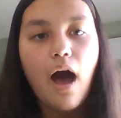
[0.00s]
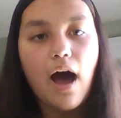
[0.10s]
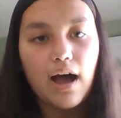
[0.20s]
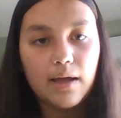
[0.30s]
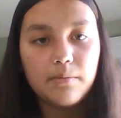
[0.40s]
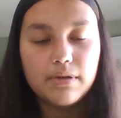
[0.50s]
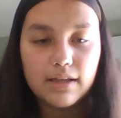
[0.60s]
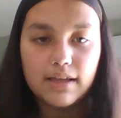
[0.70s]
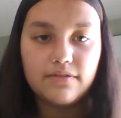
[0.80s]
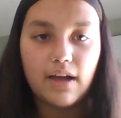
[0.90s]
I
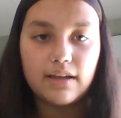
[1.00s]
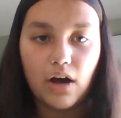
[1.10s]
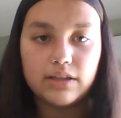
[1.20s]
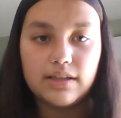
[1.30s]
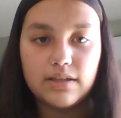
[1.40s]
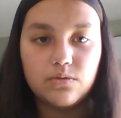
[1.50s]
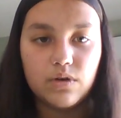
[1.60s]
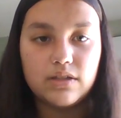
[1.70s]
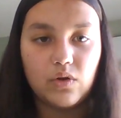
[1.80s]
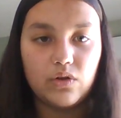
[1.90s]
believe I got these
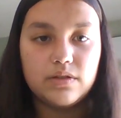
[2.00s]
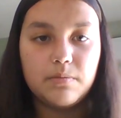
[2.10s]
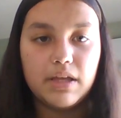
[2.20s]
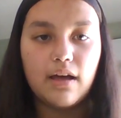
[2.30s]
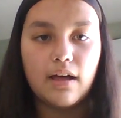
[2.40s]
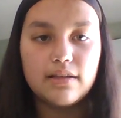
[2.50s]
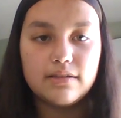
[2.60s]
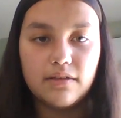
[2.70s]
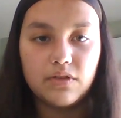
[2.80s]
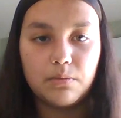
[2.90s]
results because
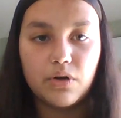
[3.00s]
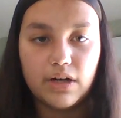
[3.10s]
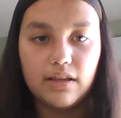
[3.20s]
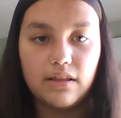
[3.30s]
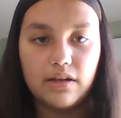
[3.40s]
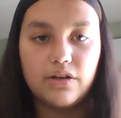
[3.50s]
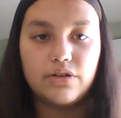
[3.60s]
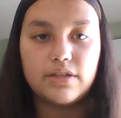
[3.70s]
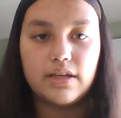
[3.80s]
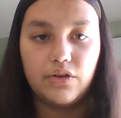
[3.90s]
of the Pretty
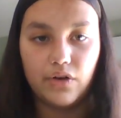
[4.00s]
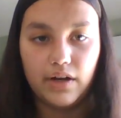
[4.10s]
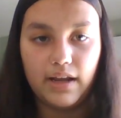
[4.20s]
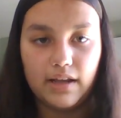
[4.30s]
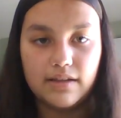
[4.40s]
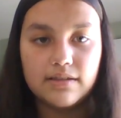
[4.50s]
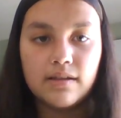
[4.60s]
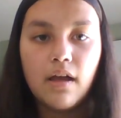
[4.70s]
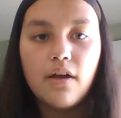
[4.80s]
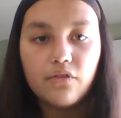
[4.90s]
Litters ingredients
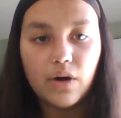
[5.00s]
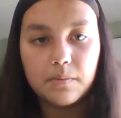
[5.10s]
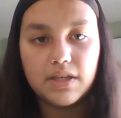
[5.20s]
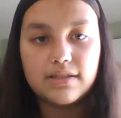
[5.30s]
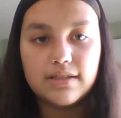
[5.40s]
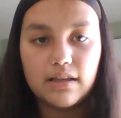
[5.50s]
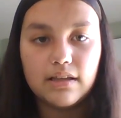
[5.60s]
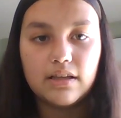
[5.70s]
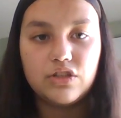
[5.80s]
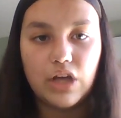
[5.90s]
from the
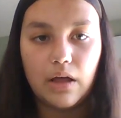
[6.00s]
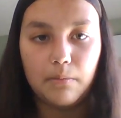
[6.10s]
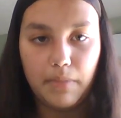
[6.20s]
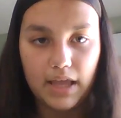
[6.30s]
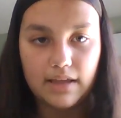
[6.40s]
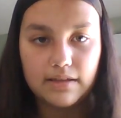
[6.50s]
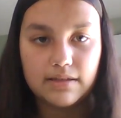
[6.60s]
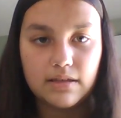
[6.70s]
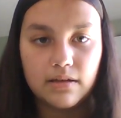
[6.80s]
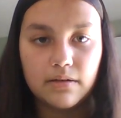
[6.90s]
silica gel base.